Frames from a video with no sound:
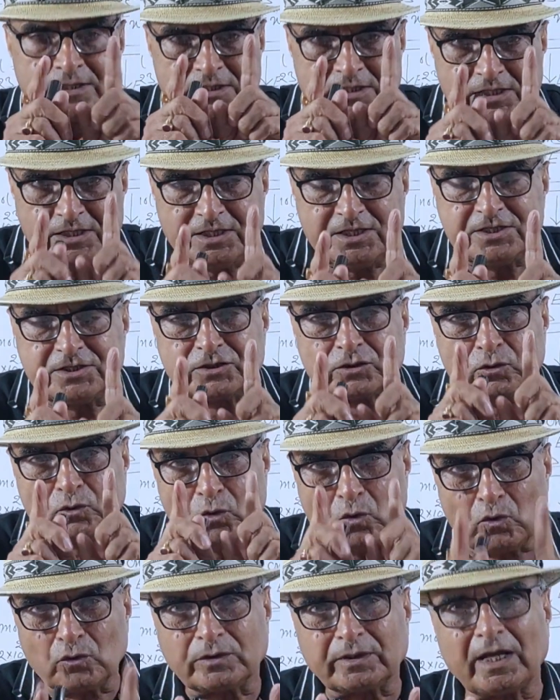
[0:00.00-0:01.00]
These
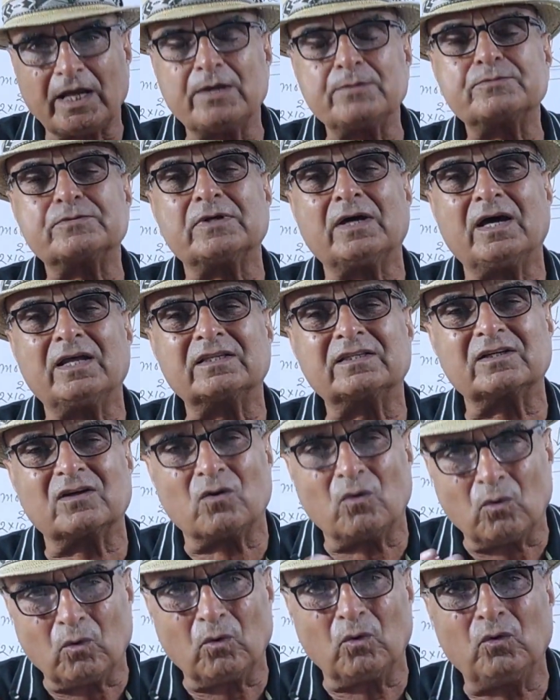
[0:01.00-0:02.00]
two types are
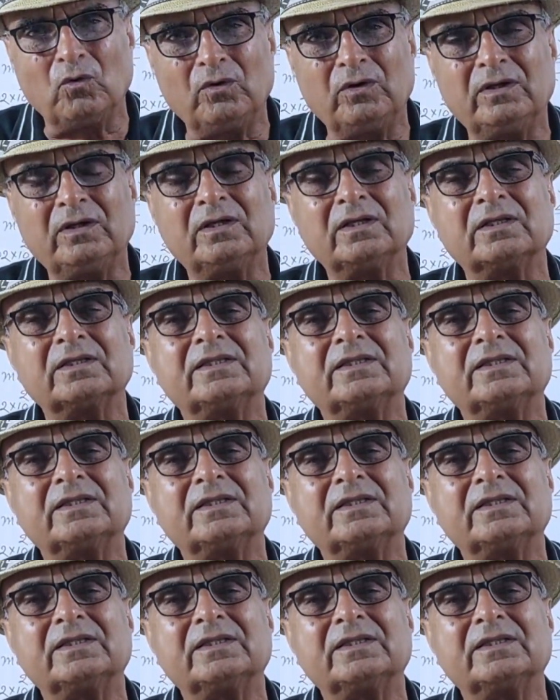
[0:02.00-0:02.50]
called